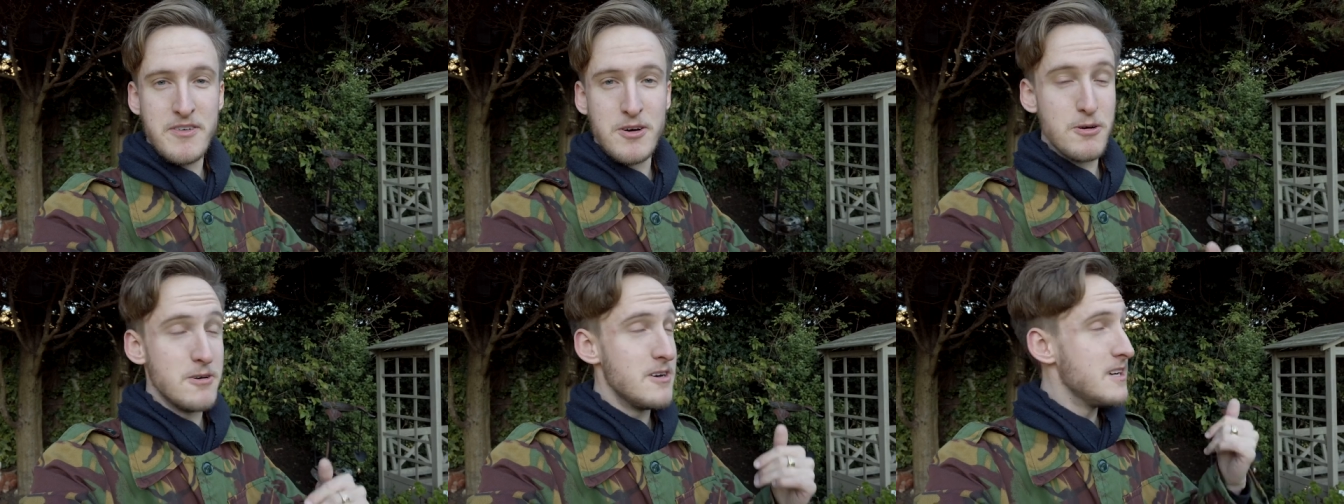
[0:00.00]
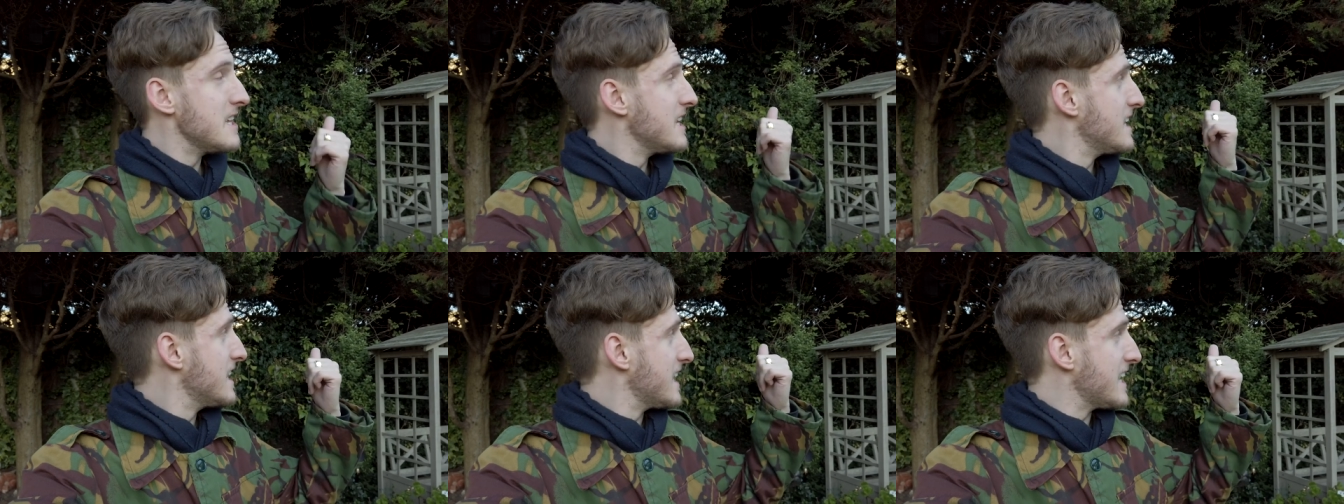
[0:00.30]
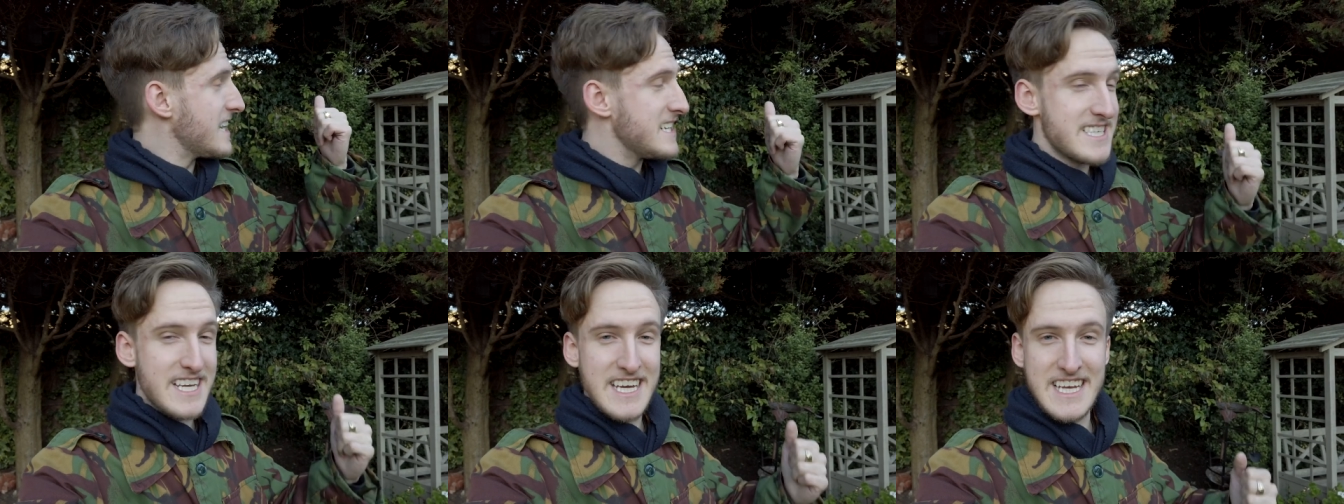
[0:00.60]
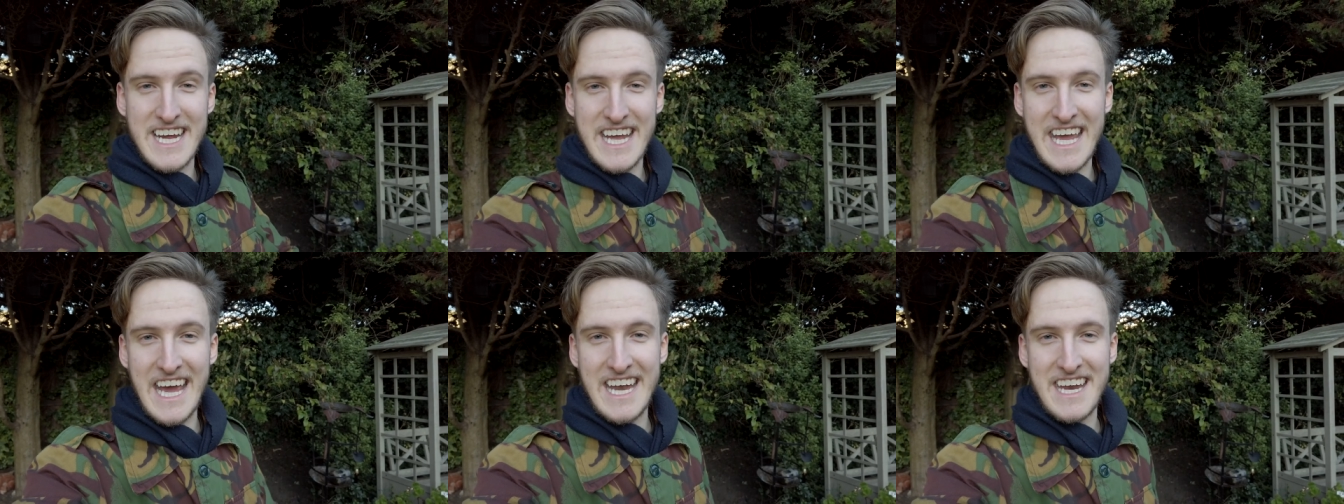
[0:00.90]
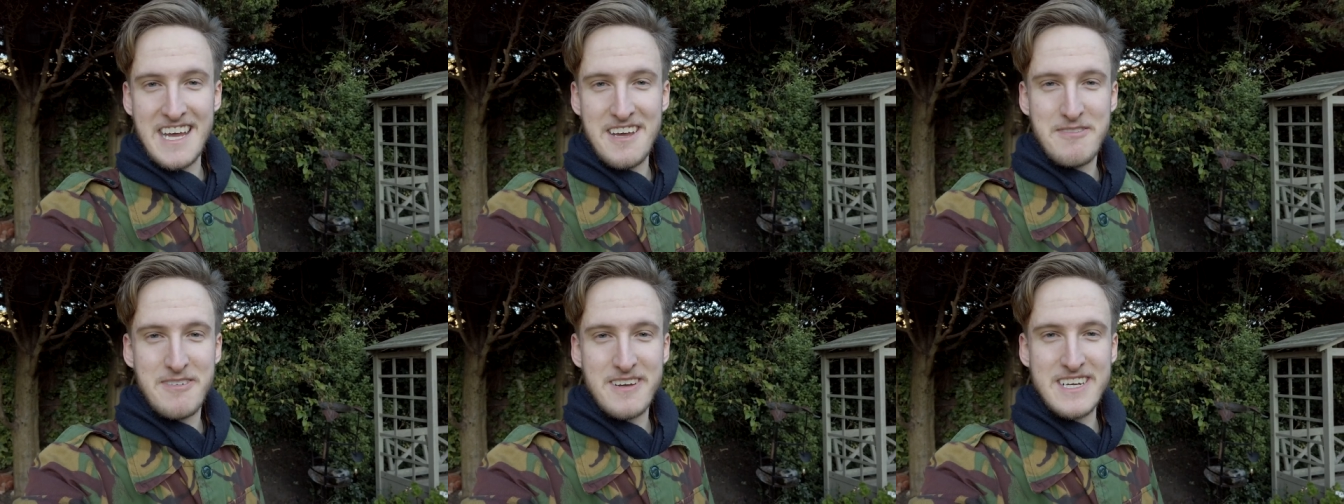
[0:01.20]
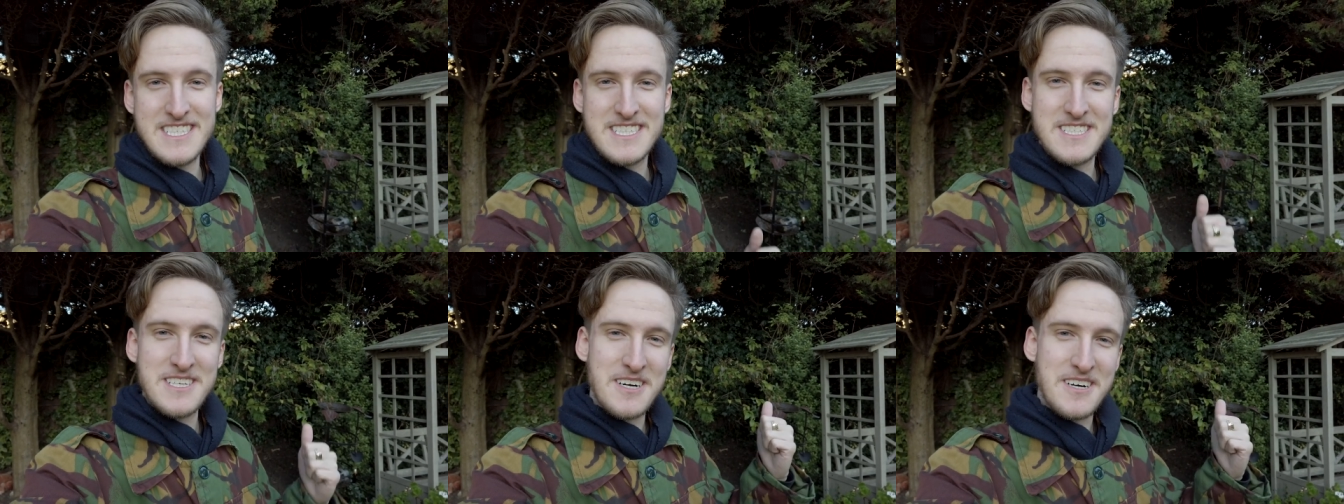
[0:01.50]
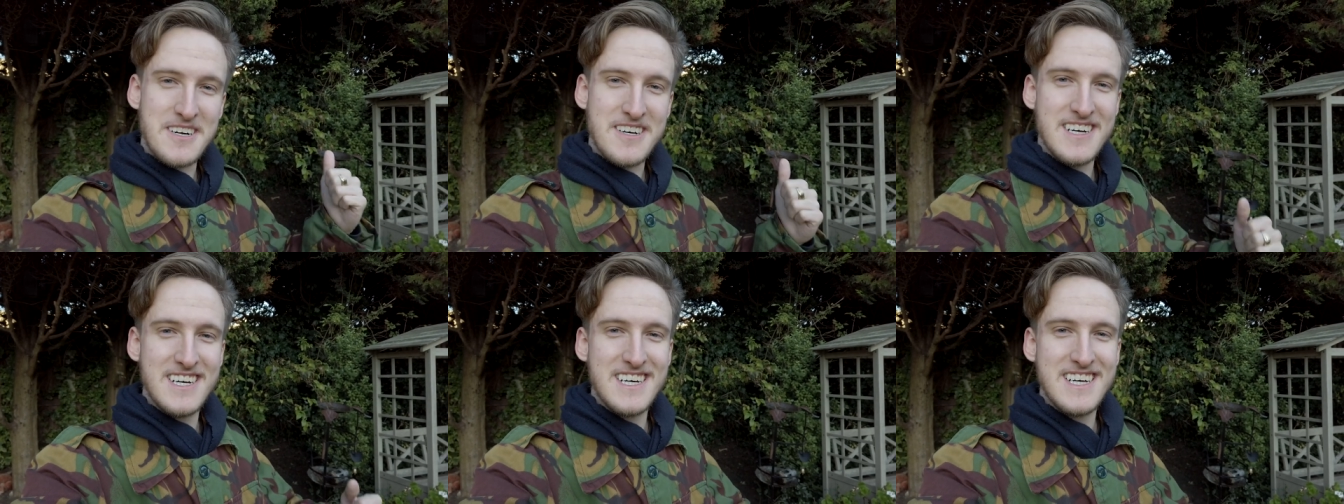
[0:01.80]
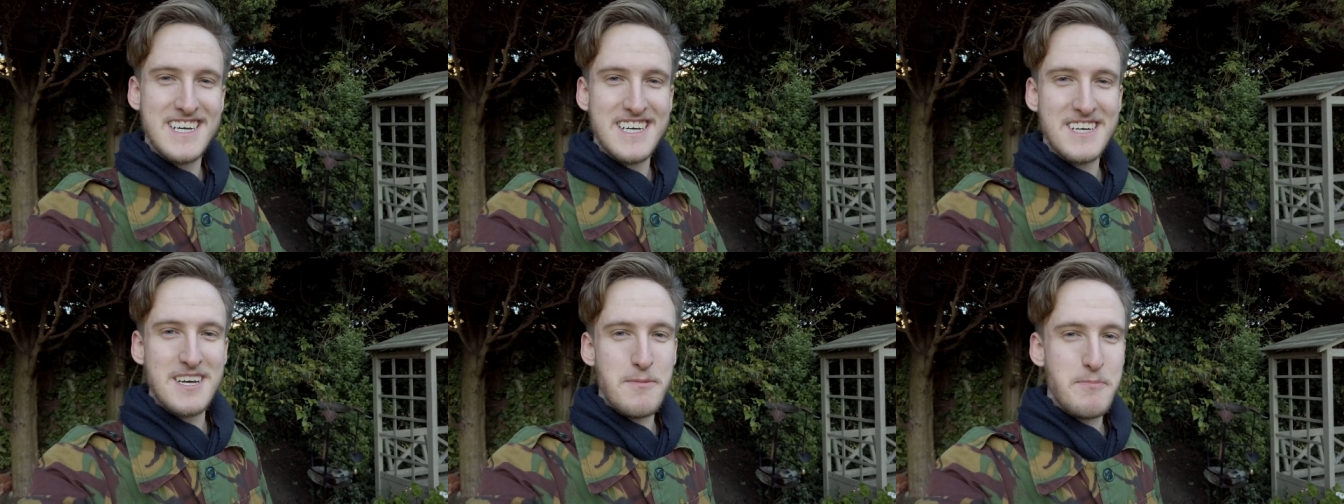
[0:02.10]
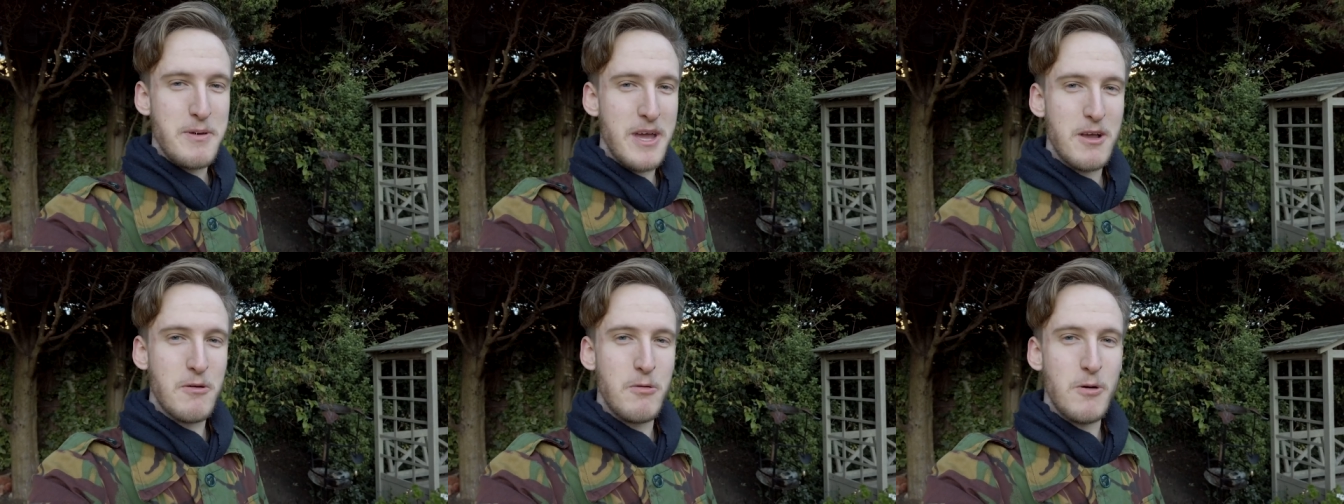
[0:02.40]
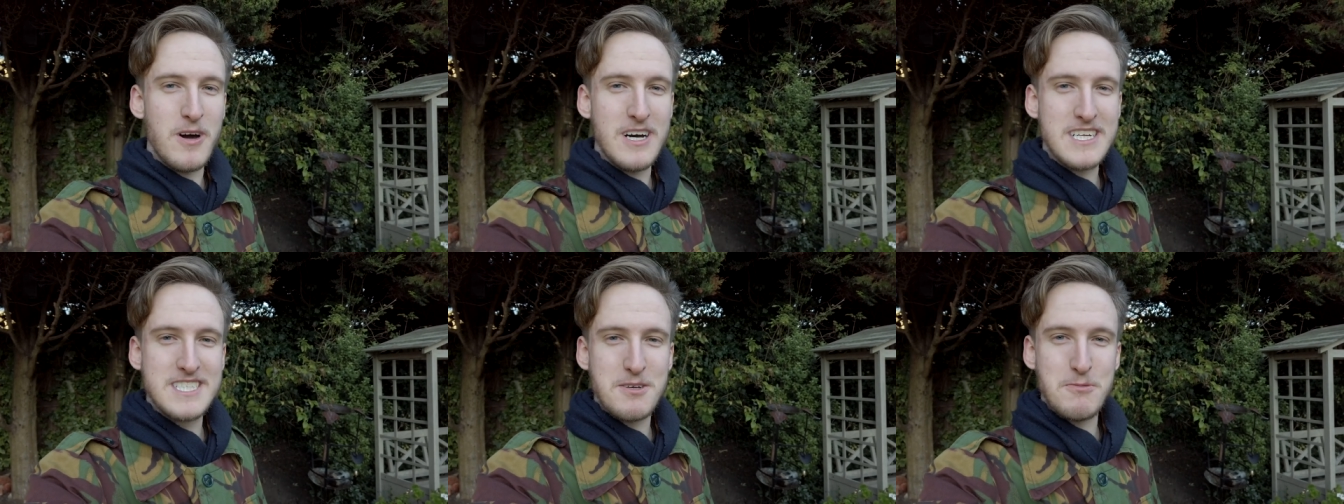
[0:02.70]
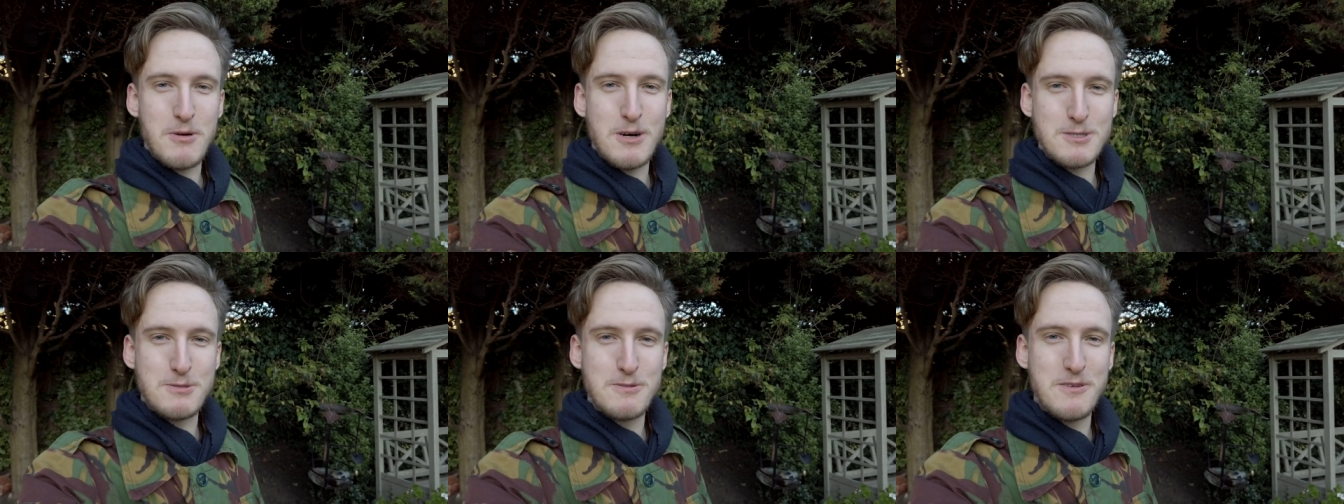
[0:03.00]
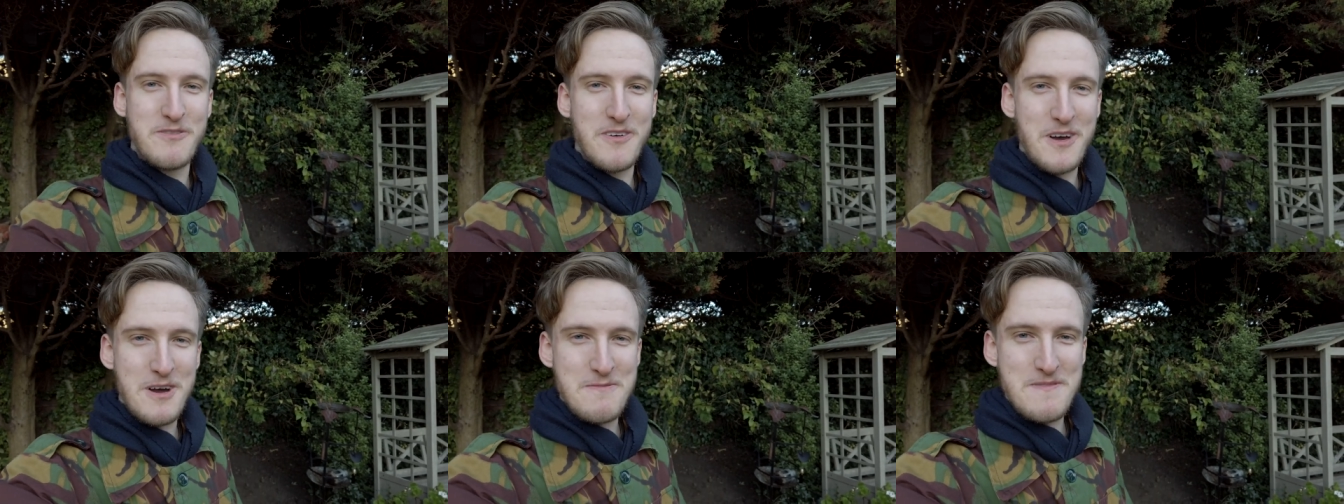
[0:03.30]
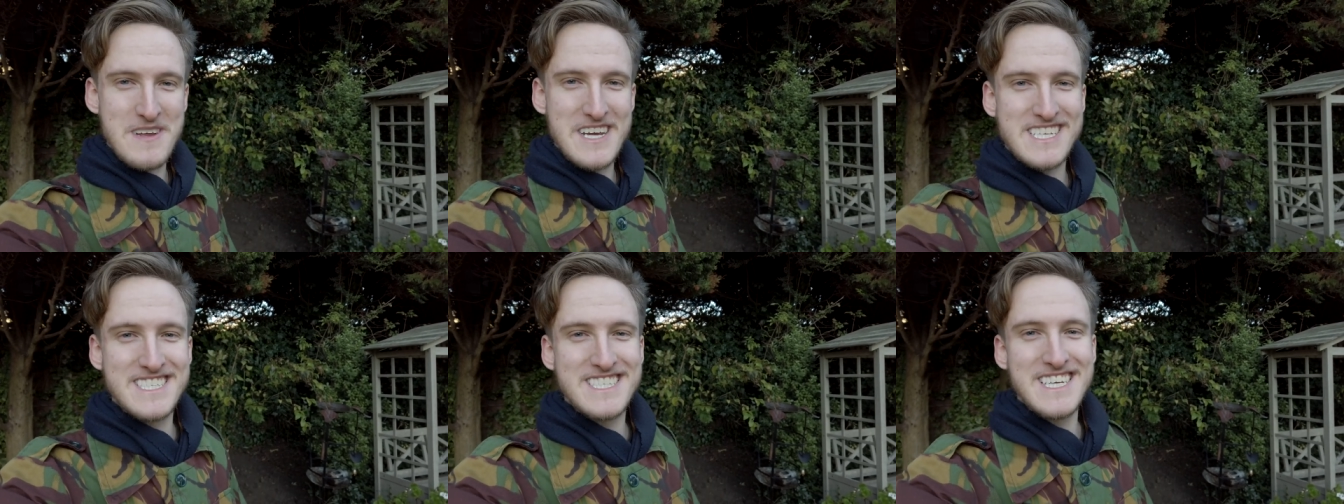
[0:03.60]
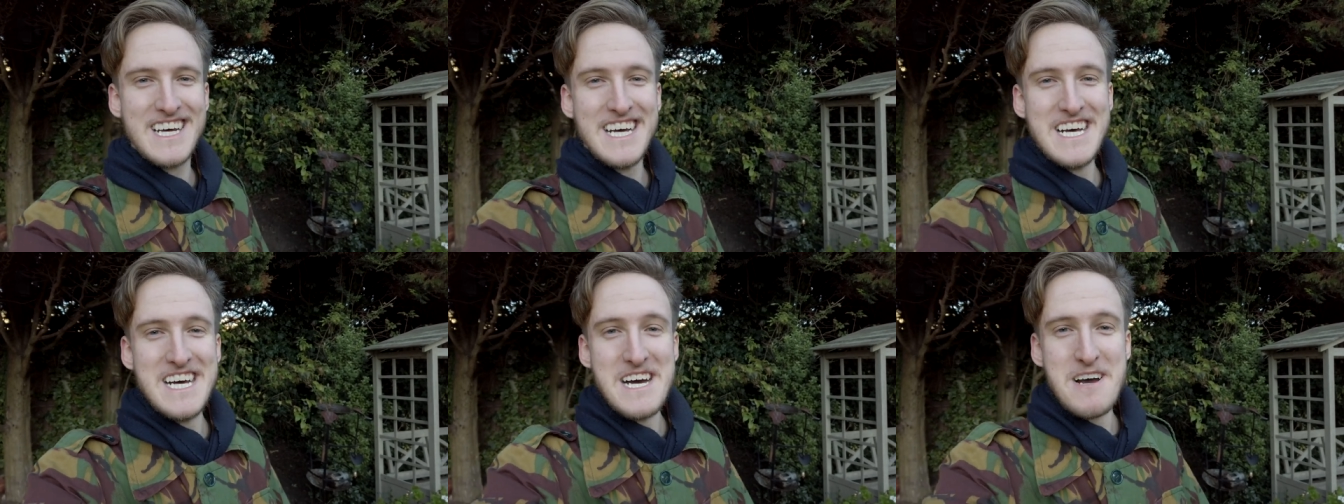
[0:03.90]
before. He's going to get it if he's not a bit quieter whilst we film this.